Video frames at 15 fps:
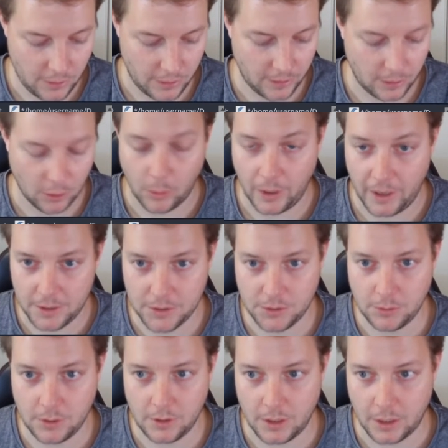and then I'll
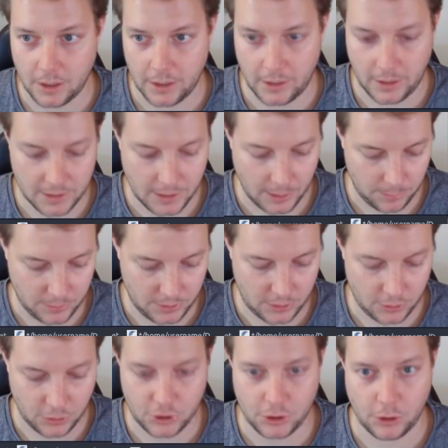answer it and then attempt
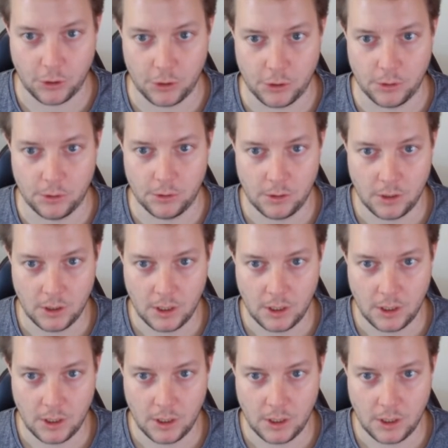to show you